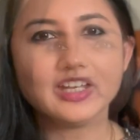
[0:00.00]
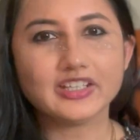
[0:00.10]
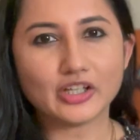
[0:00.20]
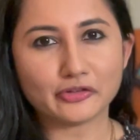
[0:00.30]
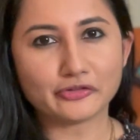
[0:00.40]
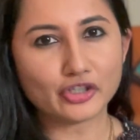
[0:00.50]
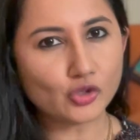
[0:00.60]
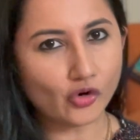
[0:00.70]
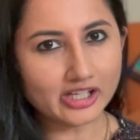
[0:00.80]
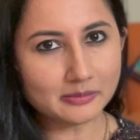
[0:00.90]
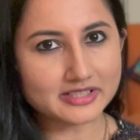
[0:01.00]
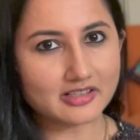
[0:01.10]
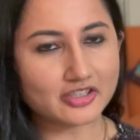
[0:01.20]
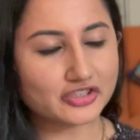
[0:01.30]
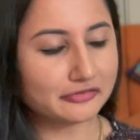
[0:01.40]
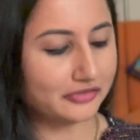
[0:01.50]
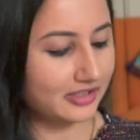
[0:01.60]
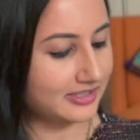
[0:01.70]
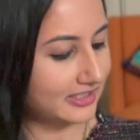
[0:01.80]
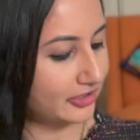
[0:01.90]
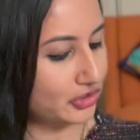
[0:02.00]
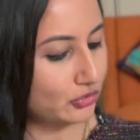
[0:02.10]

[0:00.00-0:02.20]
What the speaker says: Now, for an oil massage, the first thing that